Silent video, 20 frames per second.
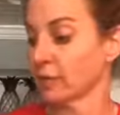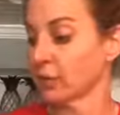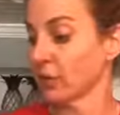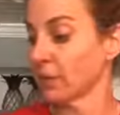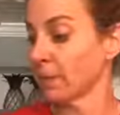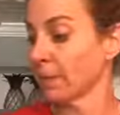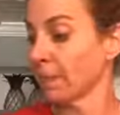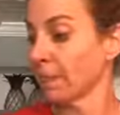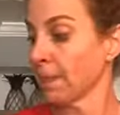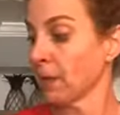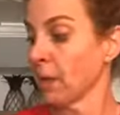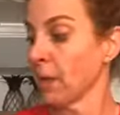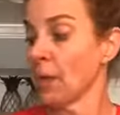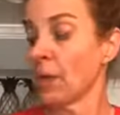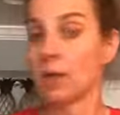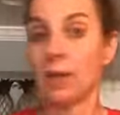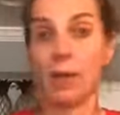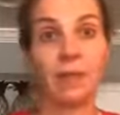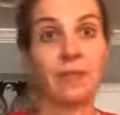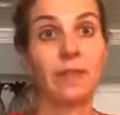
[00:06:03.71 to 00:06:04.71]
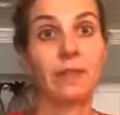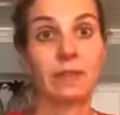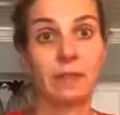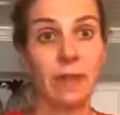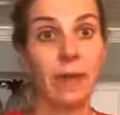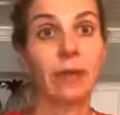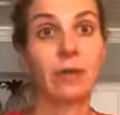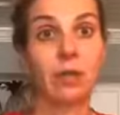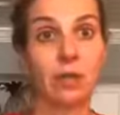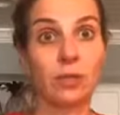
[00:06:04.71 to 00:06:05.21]
So I think
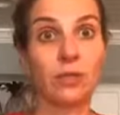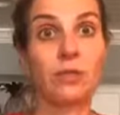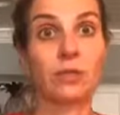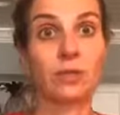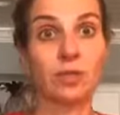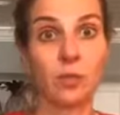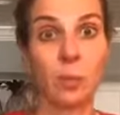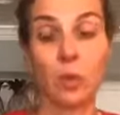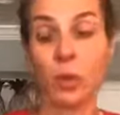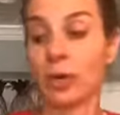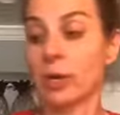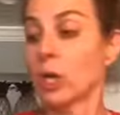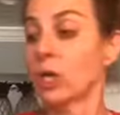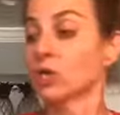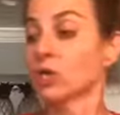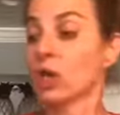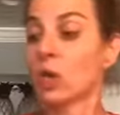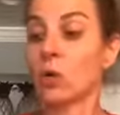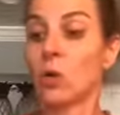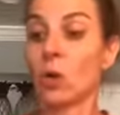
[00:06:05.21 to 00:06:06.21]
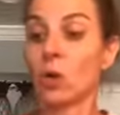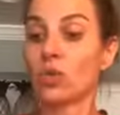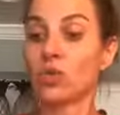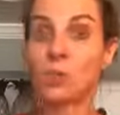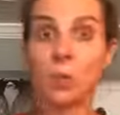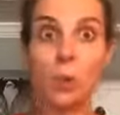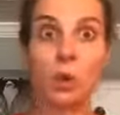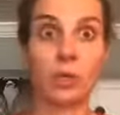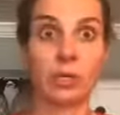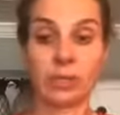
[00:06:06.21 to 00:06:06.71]
that calls for a s'more. So
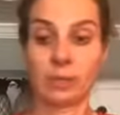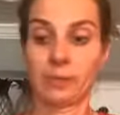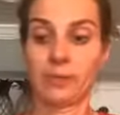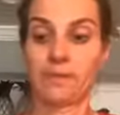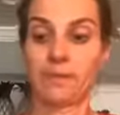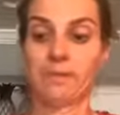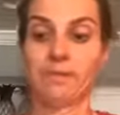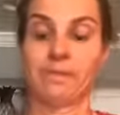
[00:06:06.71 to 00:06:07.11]
s'mores.